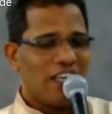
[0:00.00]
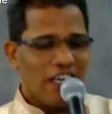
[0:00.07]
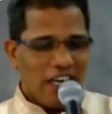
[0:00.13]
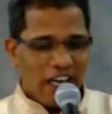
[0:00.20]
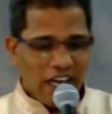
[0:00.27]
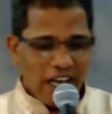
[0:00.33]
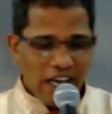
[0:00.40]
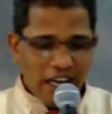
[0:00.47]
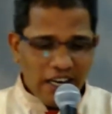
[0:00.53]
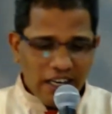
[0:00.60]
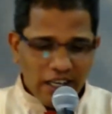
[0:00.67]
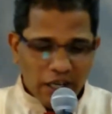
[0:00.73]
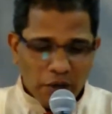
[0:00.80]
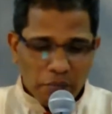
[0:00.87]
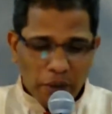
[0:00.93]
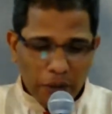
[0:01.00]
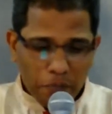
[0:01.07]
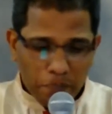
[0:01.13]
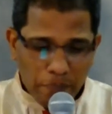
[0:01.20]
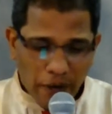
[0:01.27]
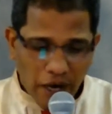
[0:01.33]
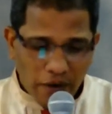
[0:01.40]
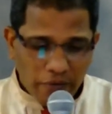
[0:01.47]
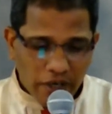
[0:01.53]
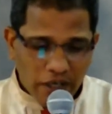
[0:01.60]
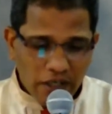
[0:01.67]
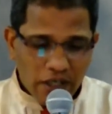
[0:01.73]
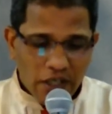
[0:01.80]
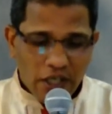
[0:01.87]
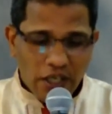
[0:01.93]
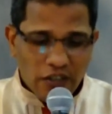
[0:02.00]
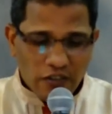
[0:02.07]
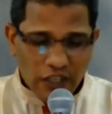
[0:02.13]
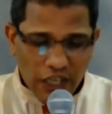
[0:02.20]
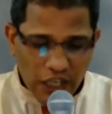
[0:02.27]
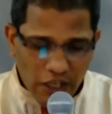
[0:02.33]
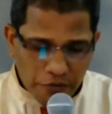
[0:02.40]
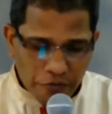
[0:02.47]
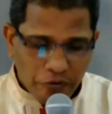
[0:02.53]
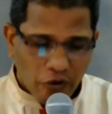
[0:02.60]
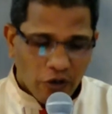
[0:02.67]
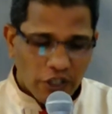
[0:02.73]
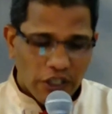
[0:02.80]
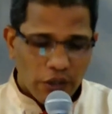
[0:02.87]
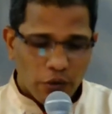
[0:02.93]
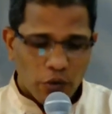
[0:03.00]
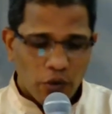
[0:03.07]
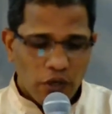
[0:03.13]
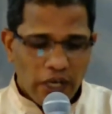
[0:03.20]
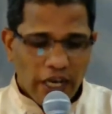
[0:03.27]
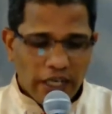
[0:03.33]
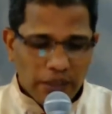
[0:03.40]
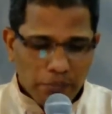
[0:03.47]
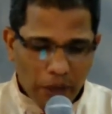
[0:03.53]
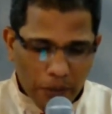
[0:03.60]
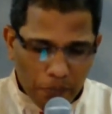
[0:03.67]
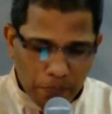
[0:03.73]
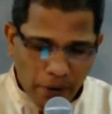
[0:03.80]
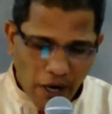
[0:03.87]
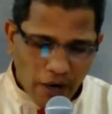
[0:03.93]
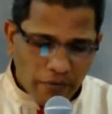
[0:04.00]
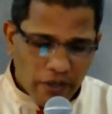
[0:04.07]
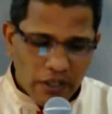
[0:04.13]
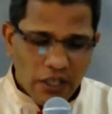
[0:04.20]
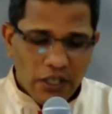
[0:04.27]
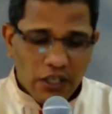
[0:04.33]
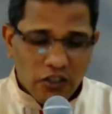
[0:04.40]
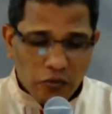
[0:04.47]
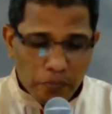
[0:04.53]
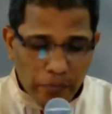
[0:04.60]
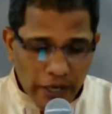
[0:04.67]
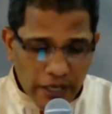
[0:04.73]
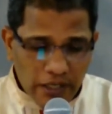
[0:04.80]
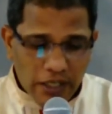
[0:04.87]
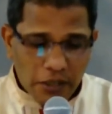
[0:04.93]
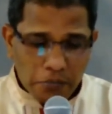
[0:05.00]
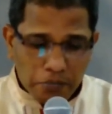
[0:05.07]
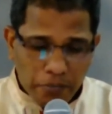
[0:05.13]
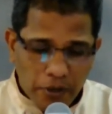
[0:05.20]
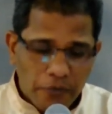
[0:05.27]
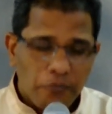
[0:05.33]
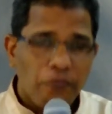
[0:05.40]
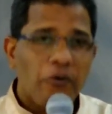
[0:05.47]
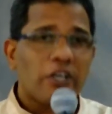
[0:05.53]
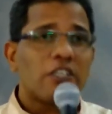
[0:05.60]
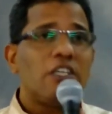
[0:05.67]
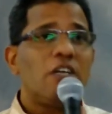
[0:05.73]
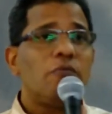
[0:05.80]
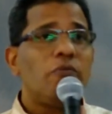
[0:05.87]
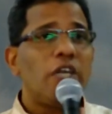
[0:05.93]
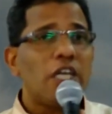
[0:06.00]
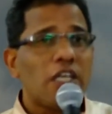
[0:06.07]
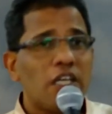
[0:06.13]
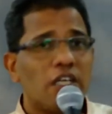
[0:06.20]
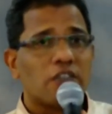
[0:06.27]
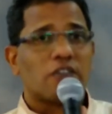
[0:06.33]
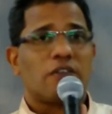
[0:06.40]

and my power is enough for you, and my power is making perfect in weakness.